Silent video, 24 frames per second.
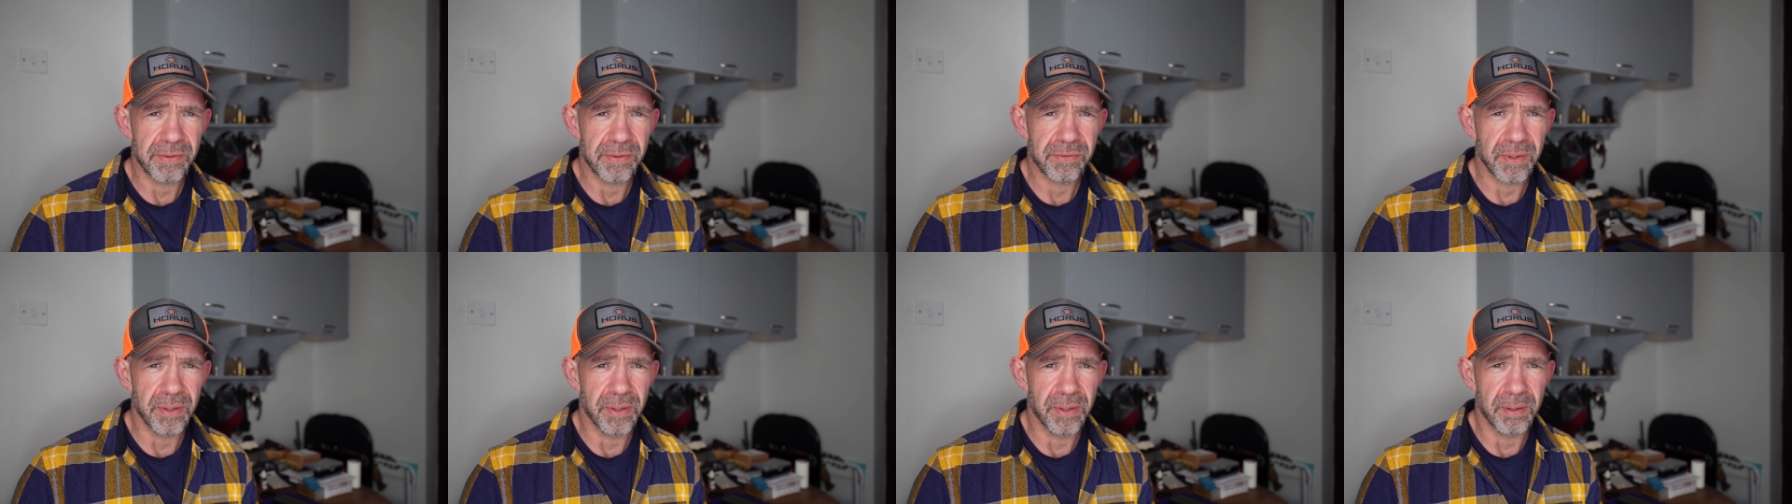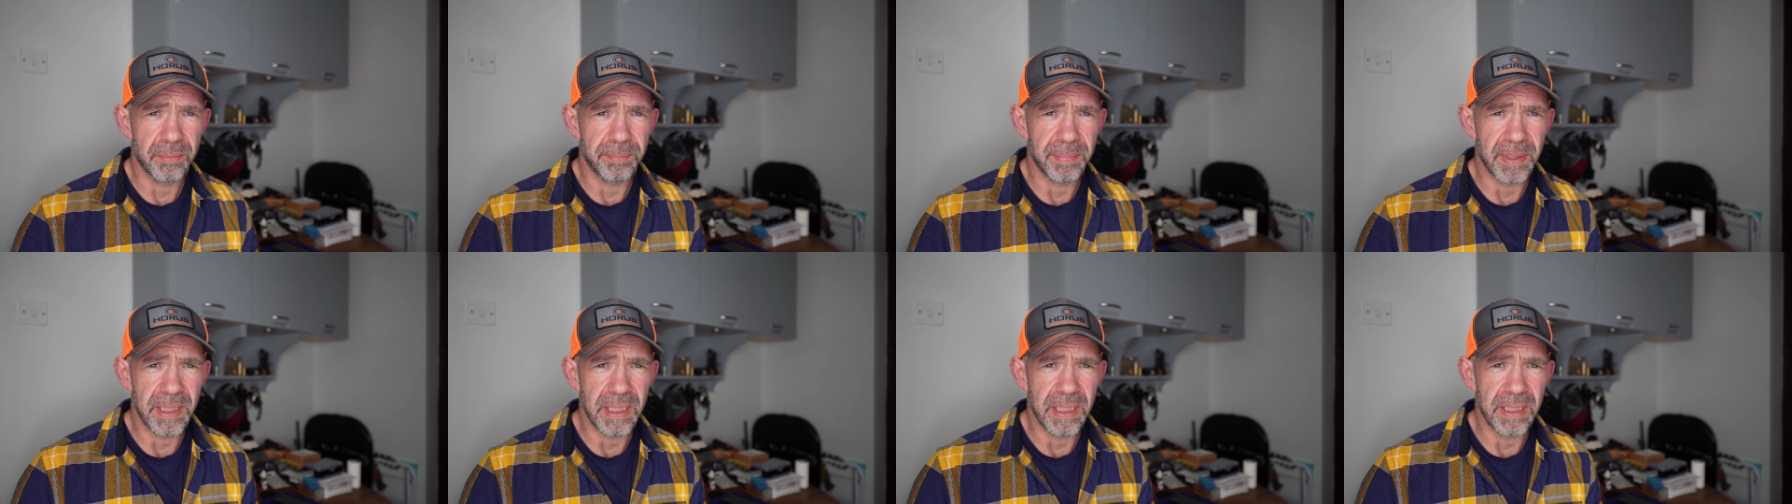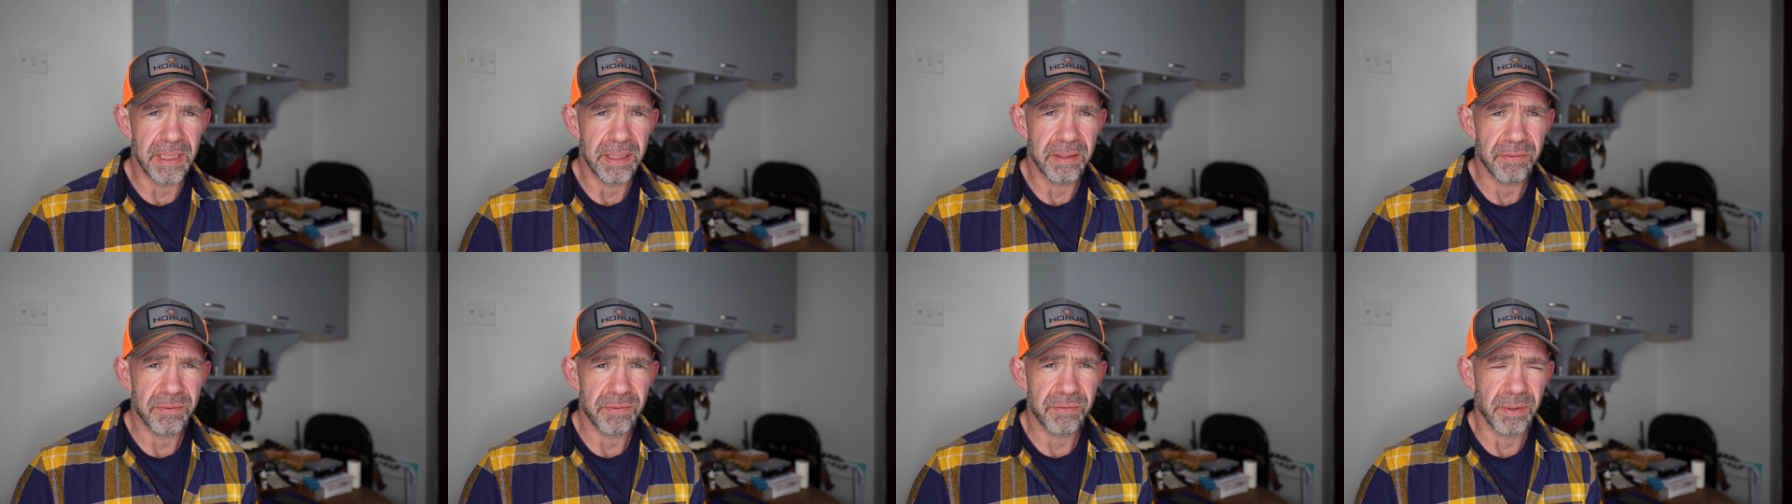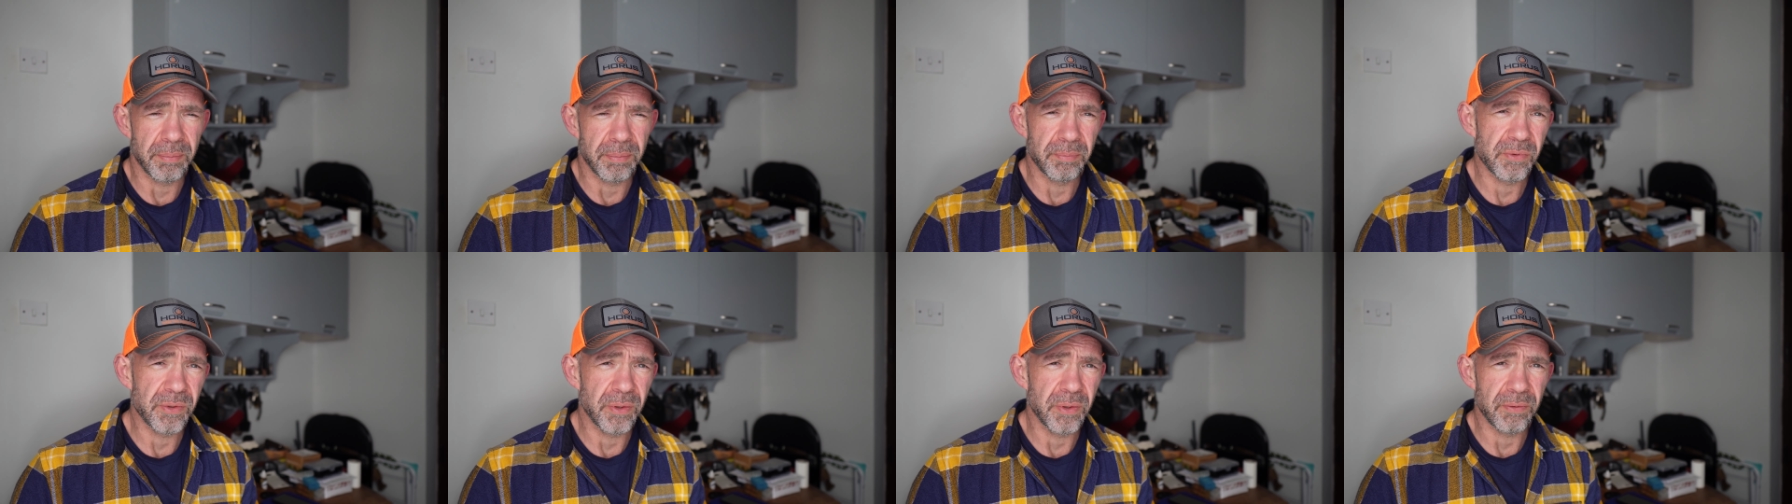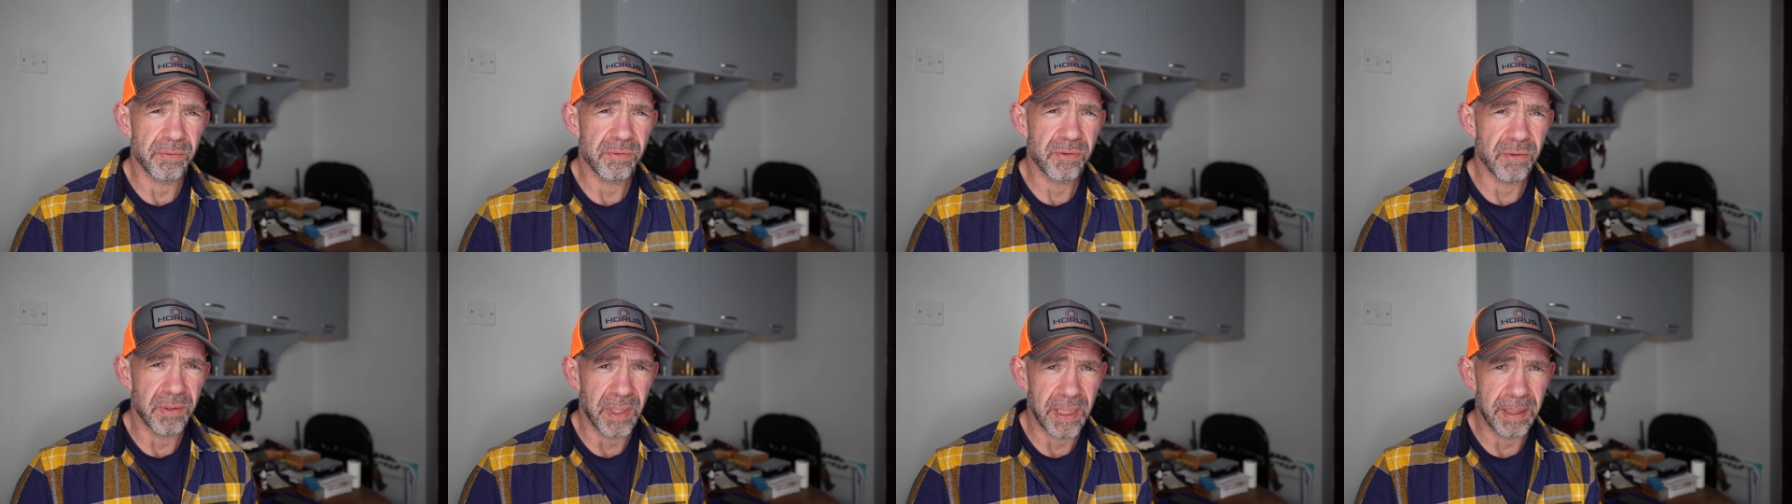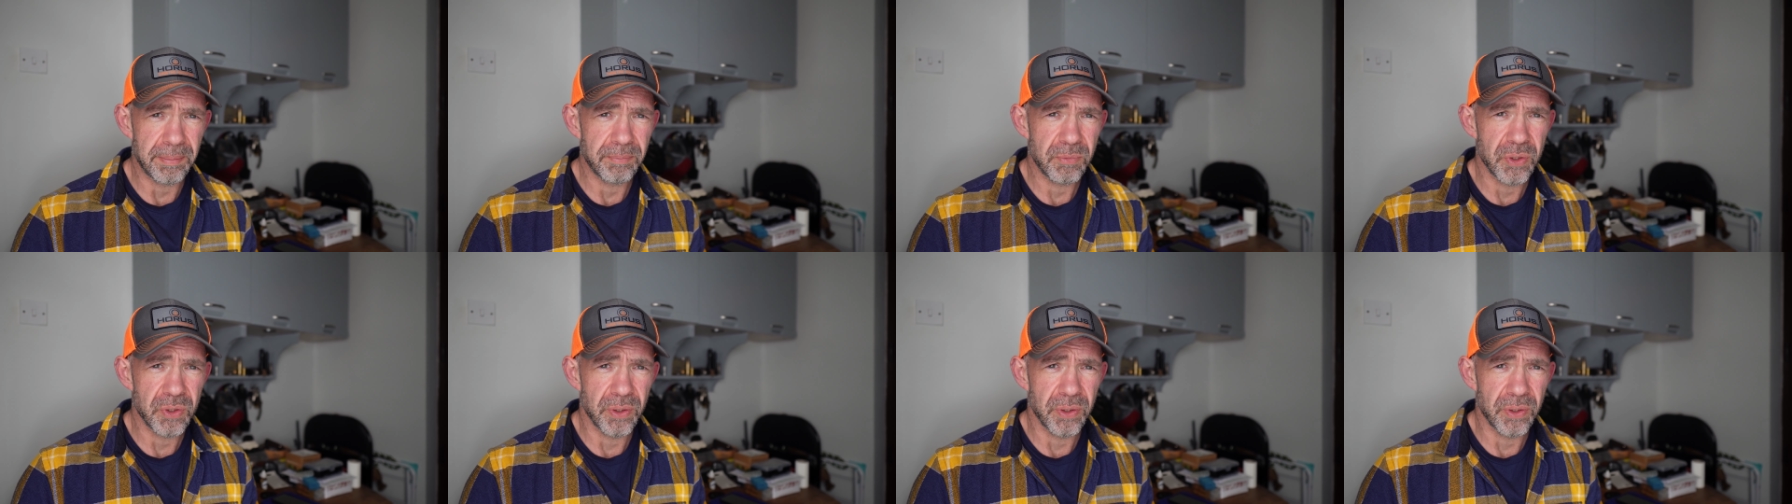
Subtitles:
it's got to be some sort of slip